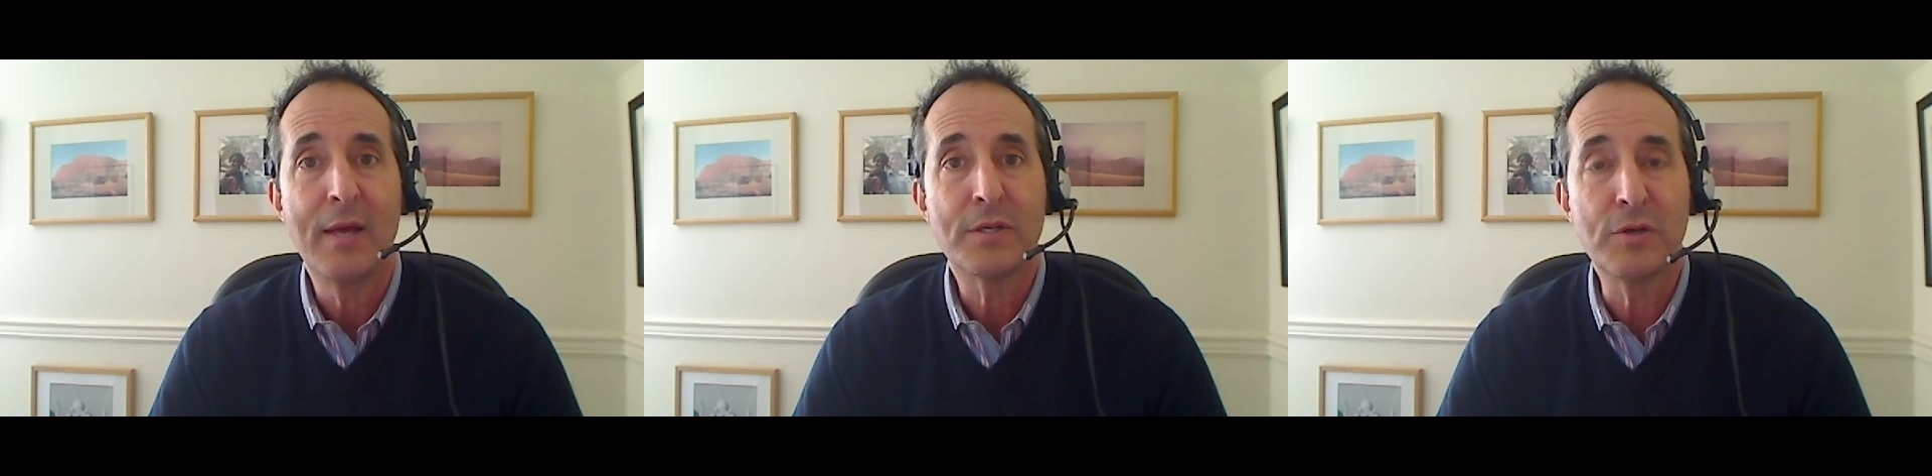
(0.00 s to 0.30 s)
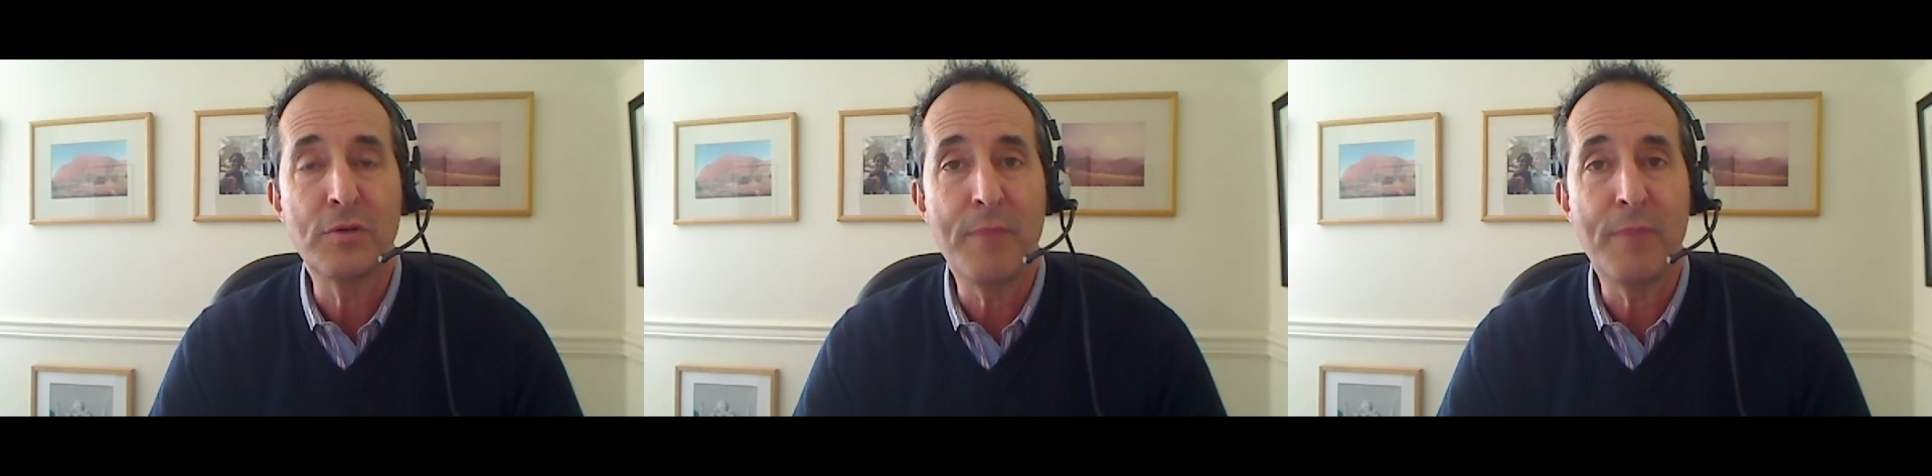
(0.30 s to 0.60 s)

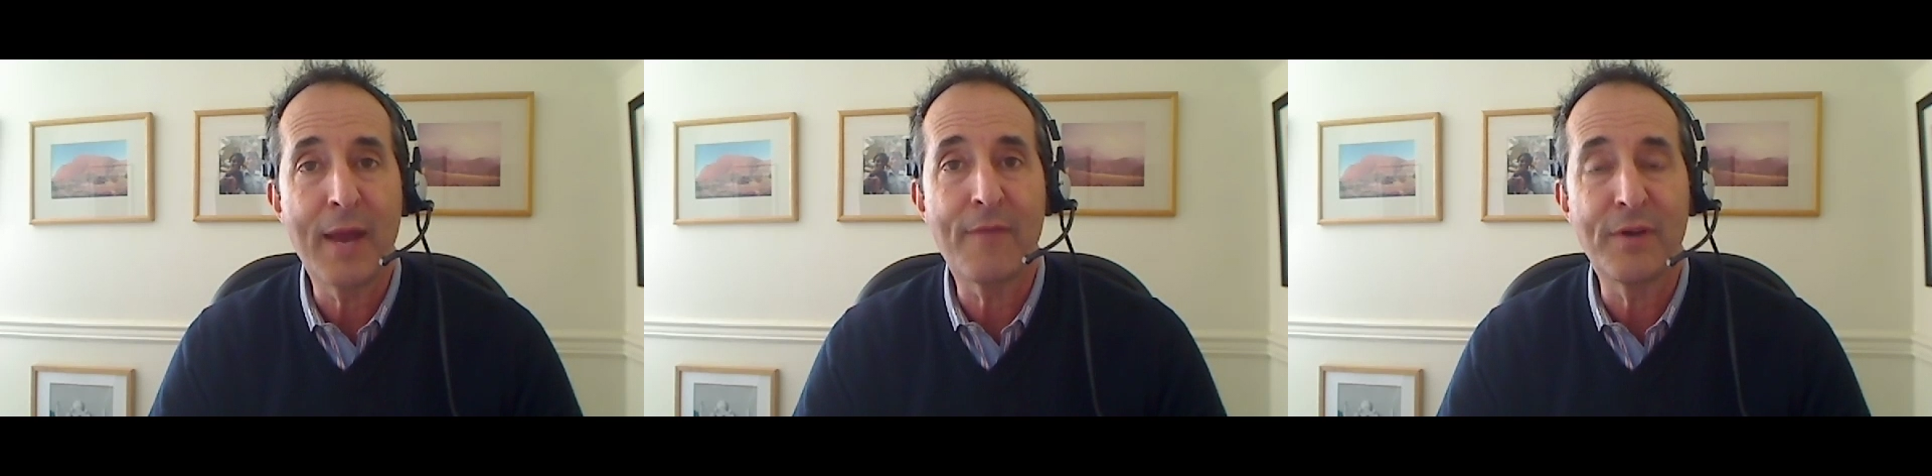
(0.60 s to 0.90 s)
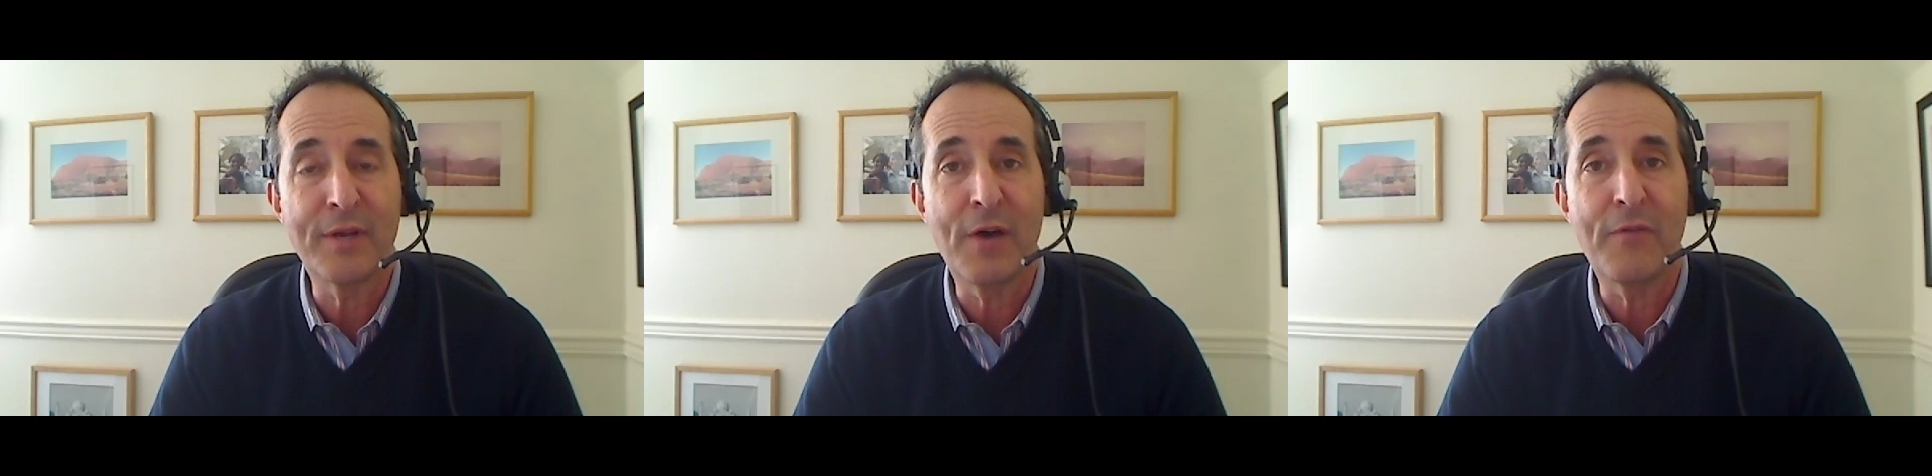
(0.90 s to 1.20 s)
to make
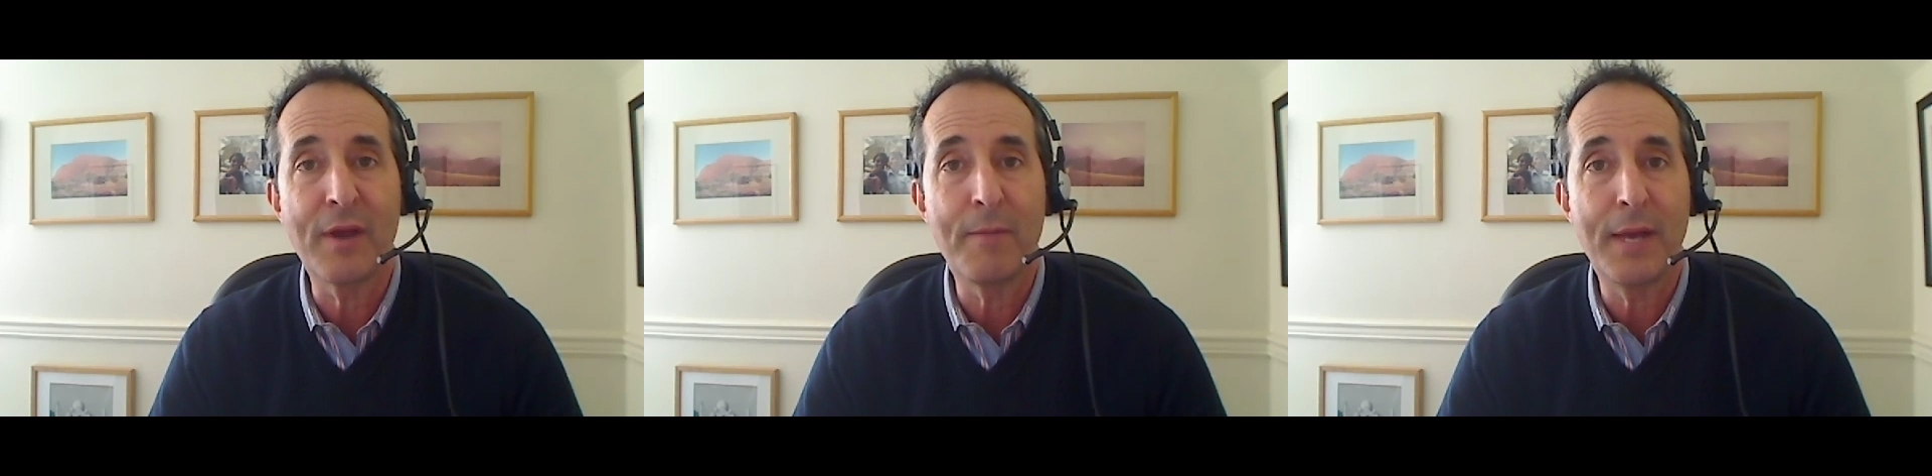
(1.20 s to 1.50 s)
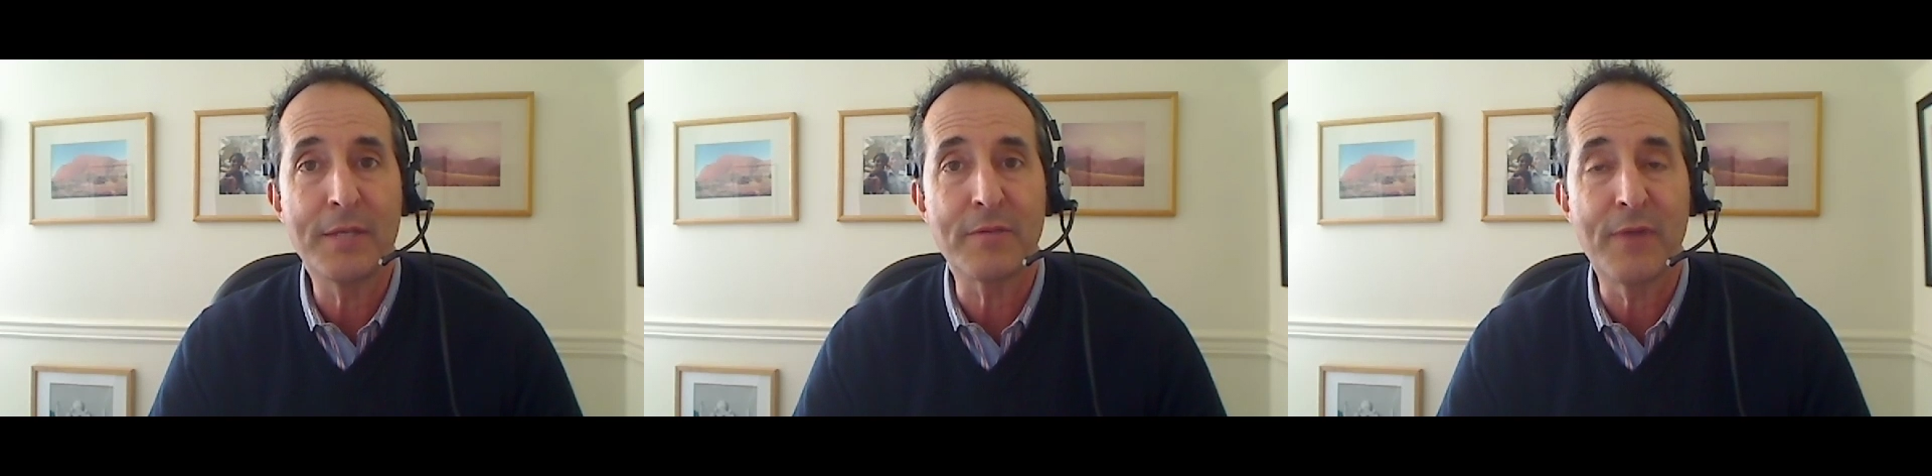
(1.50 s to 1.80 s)
Philadelphia and
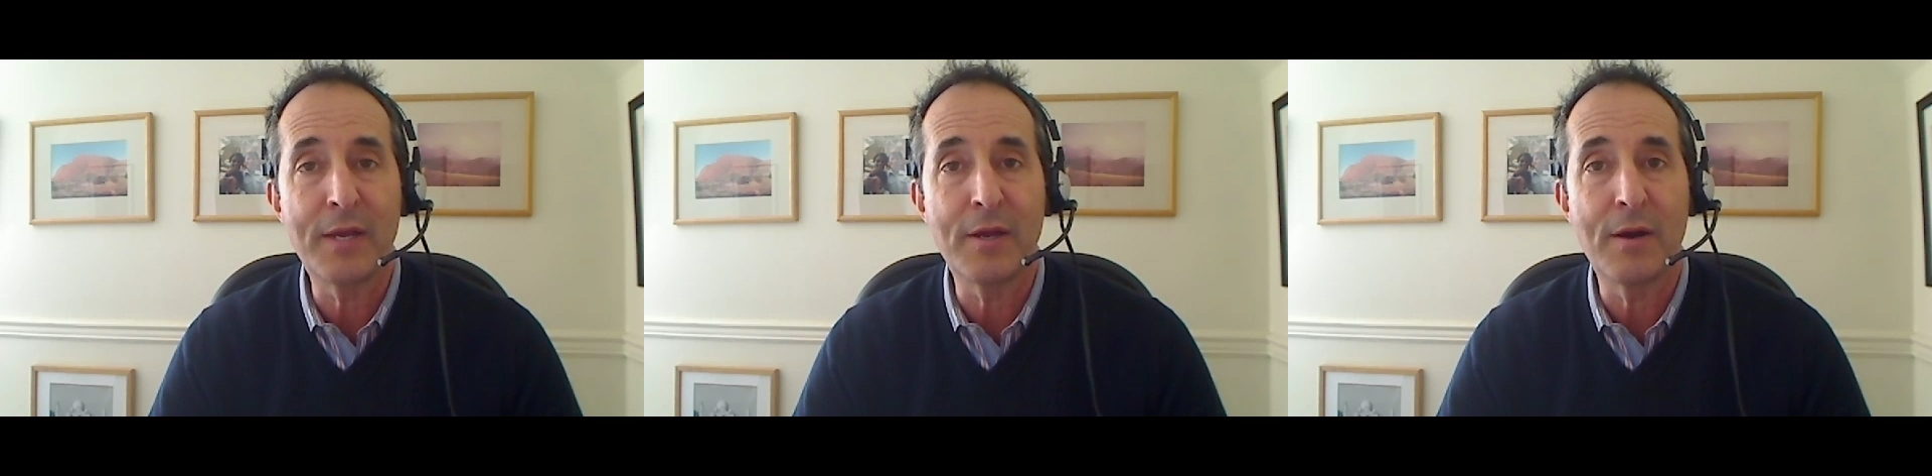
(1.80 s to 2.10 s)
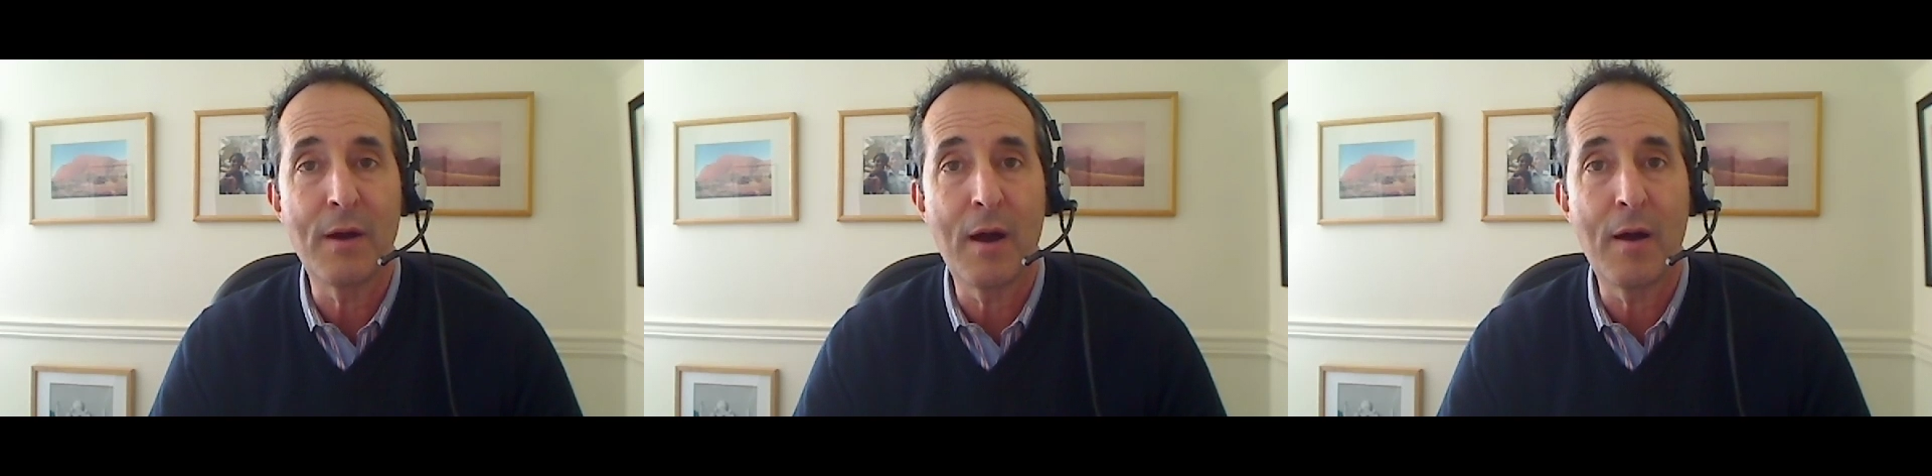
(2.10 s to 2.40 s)
Pennsylvania
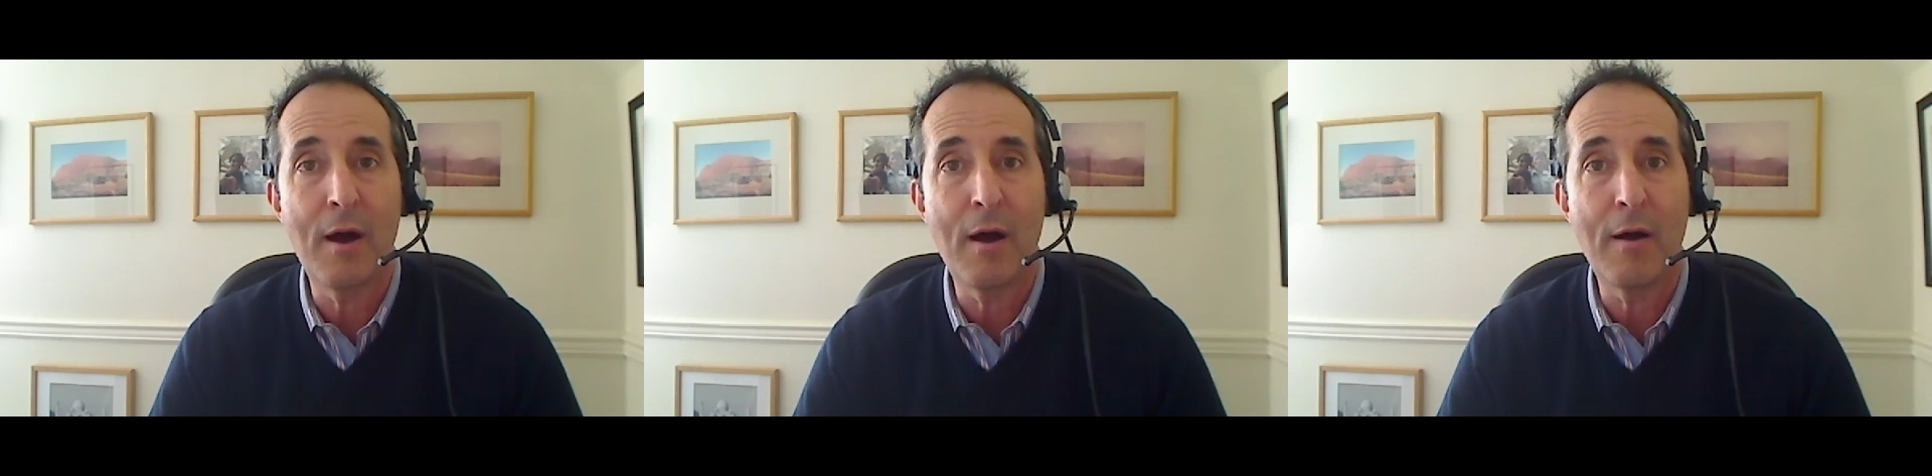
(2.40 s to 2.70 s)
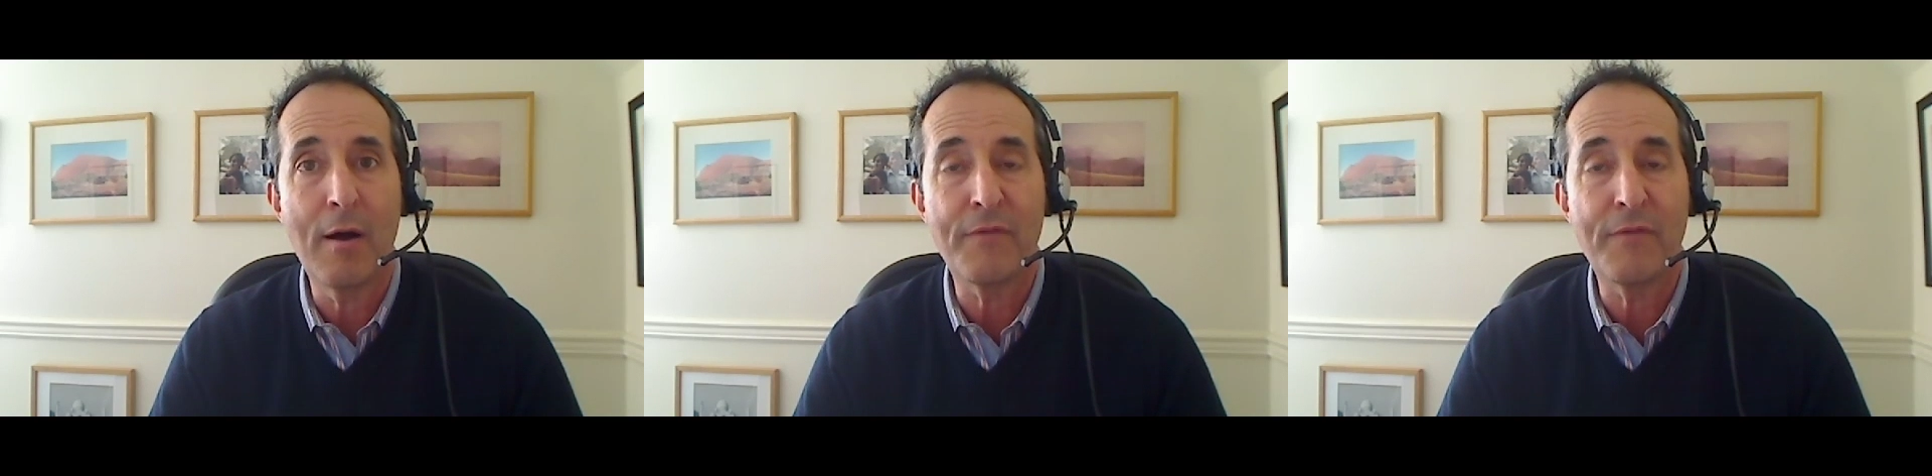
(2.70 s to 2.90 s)
a